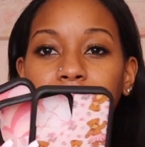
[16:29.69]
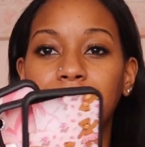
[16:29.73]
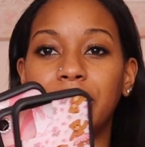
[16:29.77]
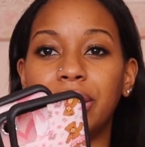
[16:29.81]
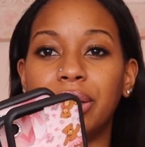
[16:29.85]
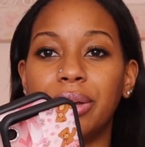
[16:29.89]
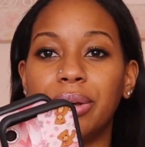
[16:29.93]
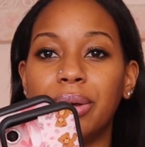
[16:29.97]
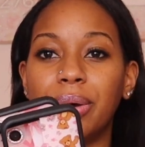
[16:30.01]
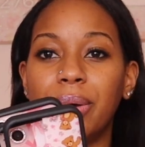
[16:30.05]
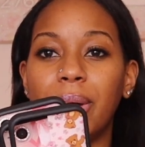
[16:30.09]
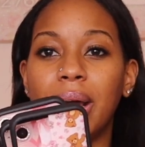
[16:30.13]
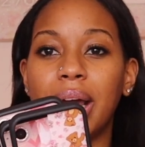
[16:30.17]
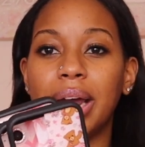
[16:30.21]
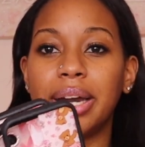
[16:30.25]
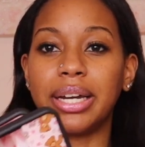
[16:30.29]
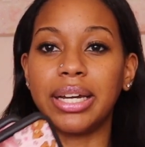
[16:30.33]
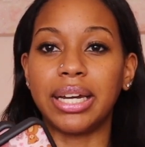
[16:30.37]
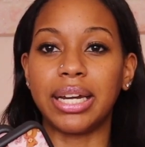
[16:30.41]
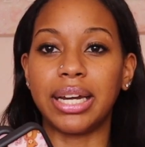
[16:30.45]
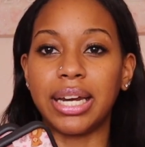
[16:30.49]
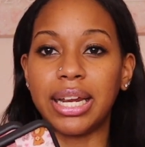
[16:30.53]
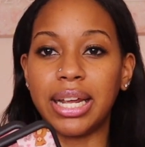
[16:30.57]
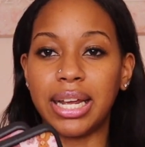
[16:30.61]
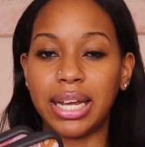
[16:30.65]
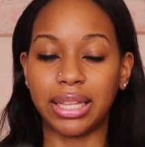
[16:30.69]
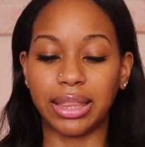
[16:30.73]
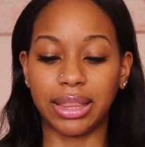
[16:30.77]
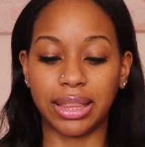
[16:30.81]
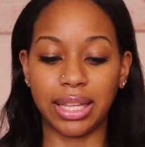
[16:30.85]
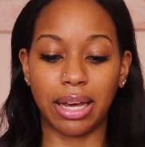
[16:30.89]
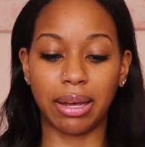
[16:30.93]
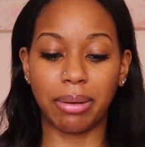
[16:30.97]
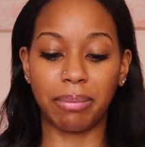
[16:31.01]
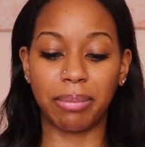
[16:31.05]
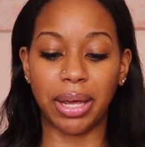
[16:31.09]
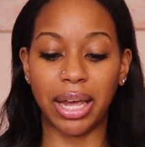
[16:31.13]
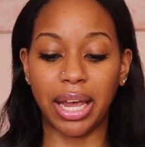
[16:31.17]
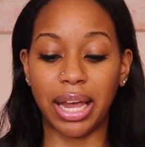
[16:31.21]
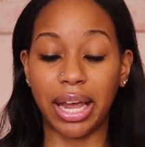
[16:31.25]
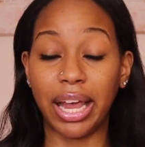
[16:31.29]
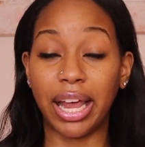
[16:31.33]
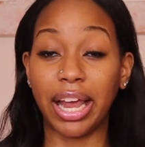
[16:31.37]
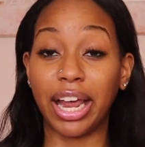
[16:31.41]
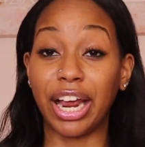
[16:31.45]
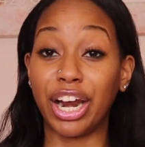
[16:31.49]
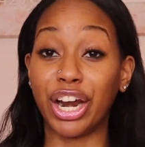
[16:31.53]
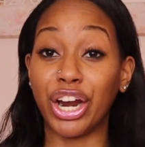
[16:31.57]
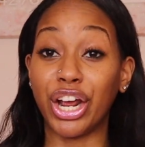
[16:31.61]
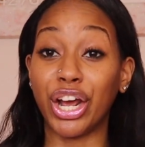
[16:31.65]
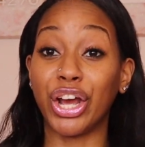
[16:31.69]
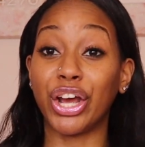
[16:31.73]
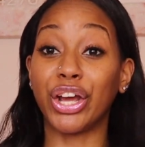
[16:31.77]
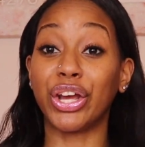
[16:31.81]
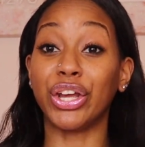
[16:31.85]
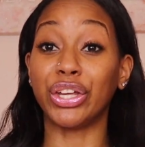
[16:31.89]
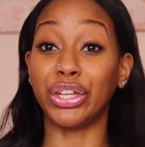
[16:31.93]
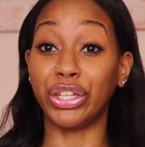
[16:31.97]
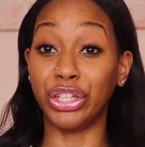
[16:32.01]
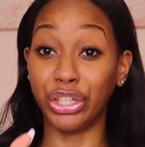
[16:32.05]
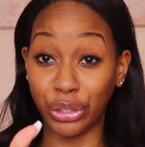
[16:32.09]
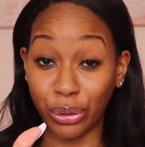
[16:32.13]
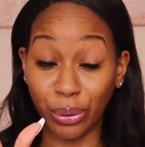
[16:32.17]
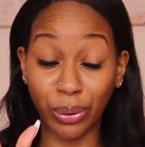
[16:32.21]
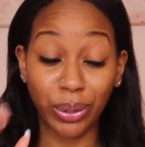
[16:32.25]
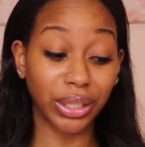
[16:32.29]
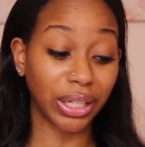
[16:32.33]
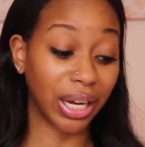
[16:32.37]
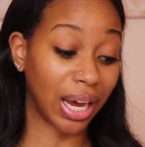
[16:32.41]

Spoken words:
You need them in your